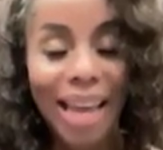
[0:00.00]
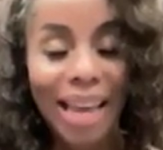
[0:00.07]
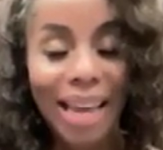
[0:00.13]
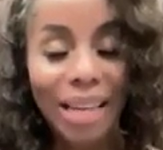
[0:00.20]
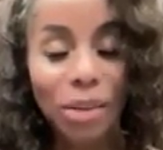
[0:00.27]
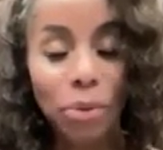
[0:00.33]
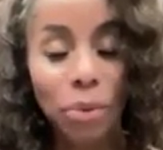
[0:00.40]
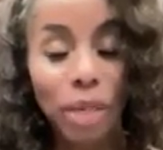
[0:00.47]

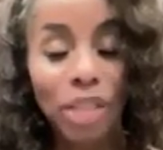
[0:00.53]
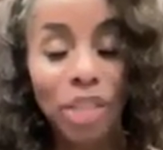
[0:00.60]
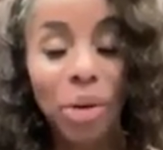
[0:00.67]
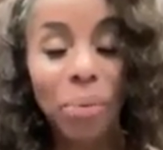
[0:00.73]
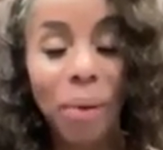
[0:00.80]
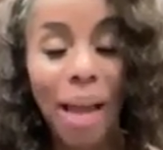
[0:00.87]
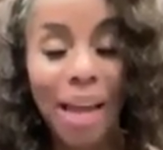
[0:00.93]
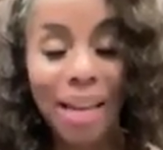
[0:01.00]
And when
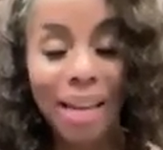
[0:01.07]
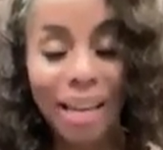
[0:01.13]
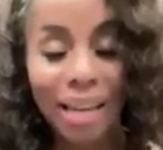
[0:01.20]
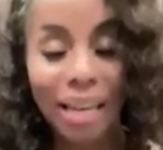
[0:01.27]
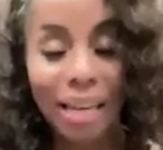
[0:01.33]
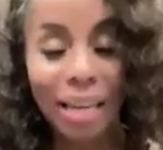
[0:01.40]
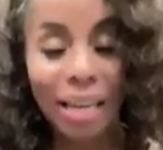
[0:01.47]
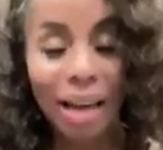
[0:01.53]
you're
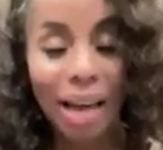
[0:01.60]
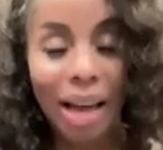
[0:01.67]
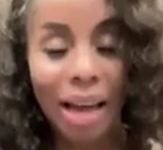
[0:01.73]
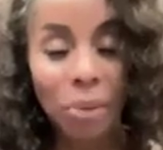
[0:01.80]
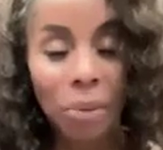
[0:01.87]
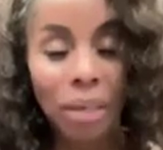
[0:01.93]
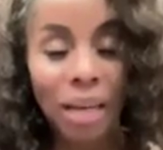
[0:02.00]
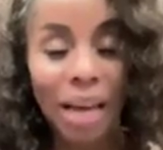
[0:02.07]
ready, I
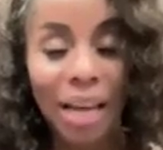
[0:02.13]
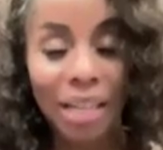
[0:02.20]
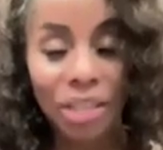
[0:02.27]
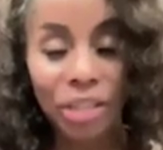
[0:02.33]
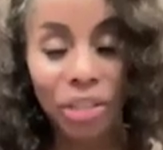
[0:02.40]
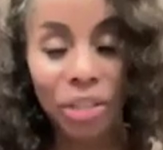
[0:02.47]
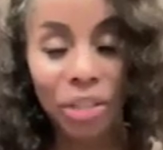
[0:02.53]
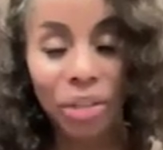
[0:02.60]
will
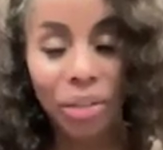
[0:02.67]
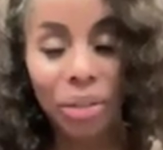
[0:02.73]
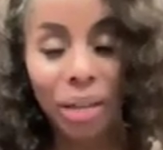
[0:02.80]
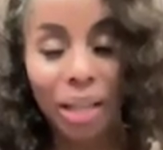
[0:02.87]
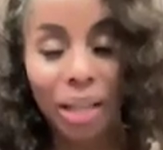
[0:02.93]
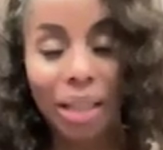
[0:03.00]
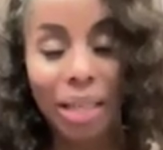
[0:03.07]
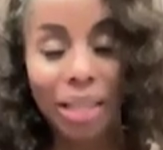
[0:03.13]
guide you.
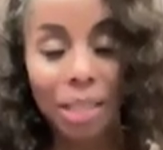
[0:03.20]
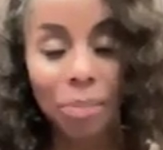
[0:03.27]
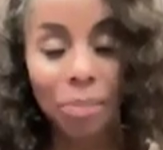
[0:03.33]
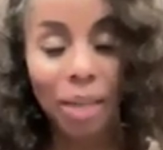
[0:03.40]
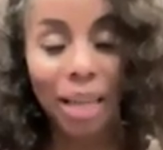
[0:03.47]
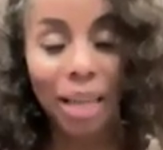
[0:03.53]
Let's